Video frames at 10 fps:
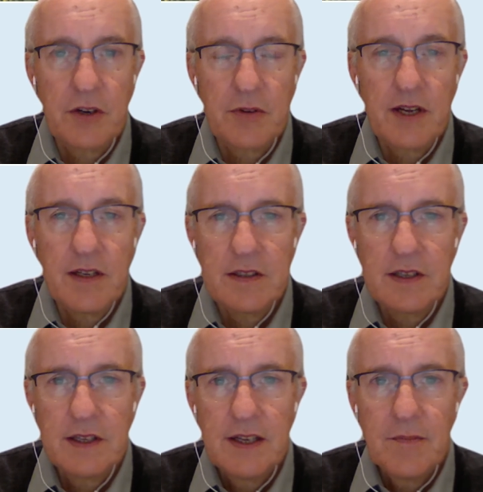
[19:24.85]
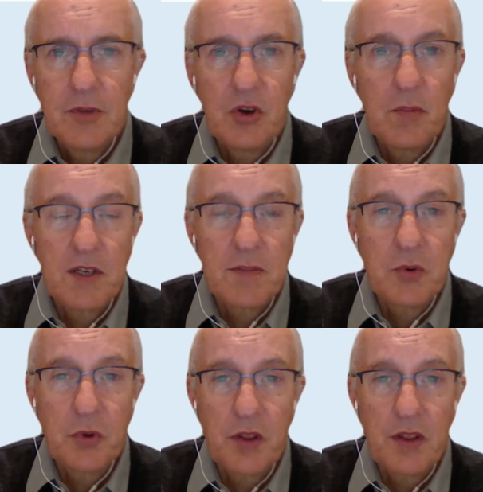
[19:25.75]
around, but not much
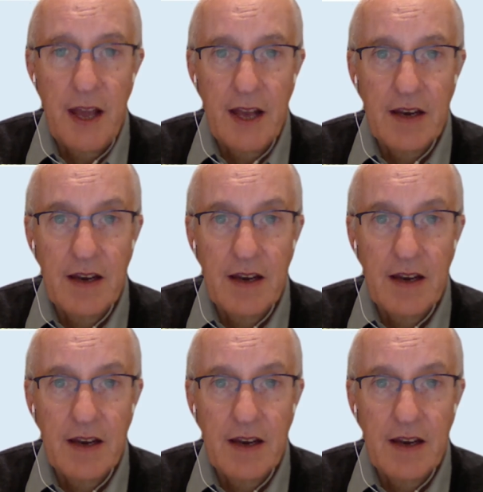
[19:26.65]
more than that.